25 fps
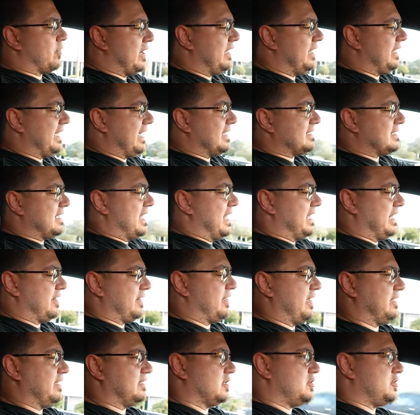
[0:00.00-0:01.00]
really isn't
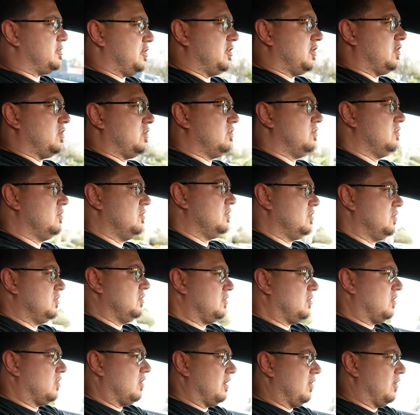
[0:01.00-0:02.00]
anything to do
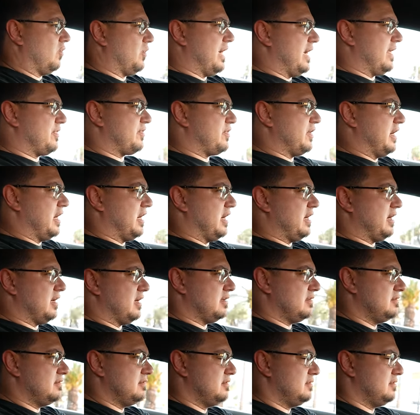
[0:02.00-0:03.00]
with
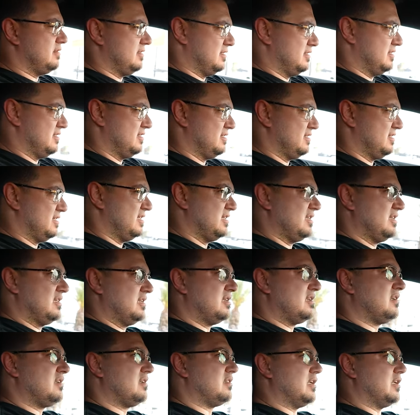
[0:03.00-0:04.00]
the
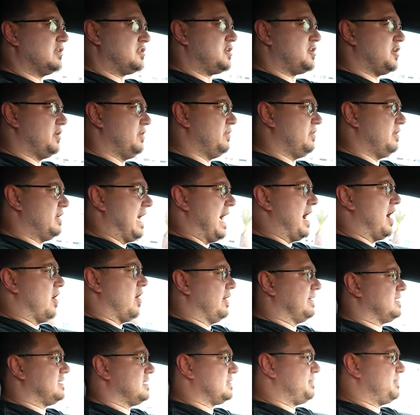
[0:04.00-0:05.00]
tune
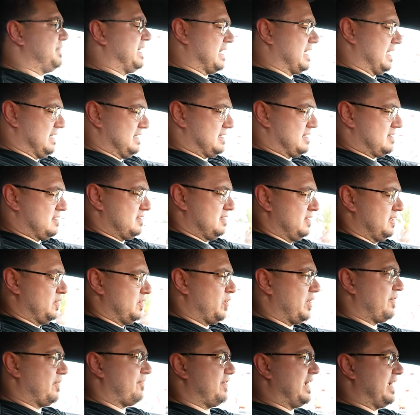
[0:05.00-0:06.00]
now. It's just because
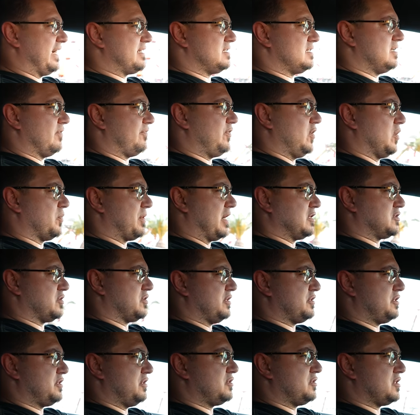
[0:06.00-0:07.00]
we fixed the fuel
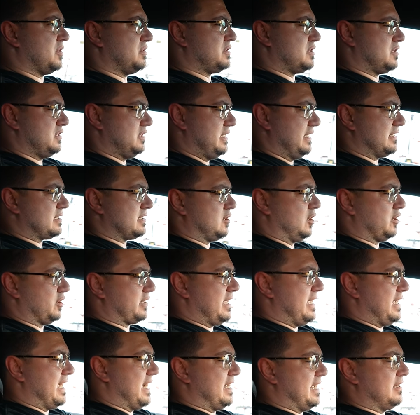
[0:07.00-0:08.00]
pressure issue, so it's
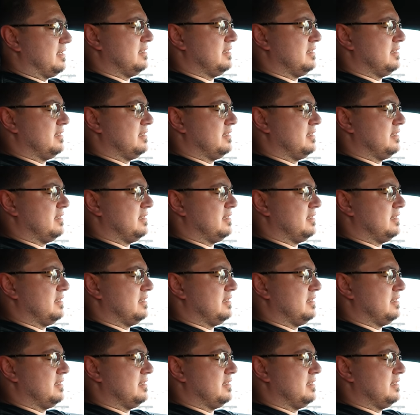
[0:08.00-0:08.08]
looking